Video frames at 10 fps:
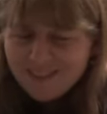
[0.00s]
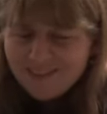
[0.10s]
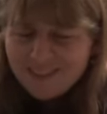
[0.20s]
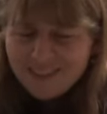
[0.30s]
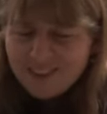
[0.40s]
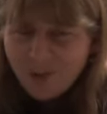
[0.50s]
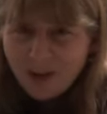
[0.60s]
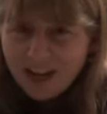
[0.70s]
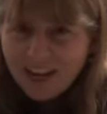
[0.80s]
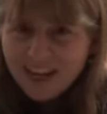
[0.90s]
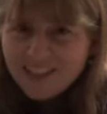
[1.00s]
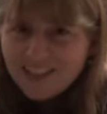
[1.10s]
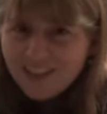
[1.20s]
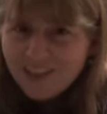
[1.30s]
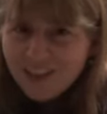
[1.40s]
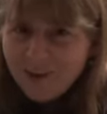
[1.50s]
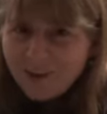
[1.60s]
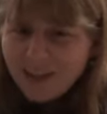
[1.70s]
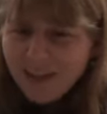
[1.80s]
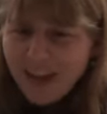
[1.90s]
distorting it so that I
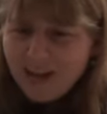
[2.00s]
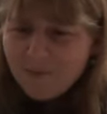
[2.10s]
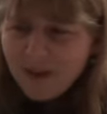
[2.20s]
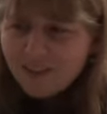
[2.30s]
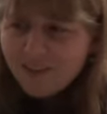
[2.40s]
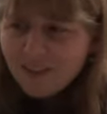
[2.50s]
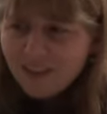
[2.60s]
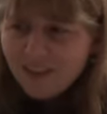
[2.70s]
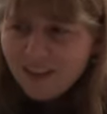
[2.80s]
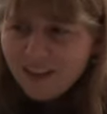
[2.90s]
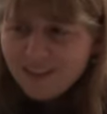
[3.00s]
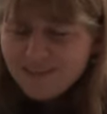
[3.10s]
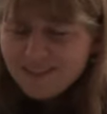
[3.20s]
would get hate mail and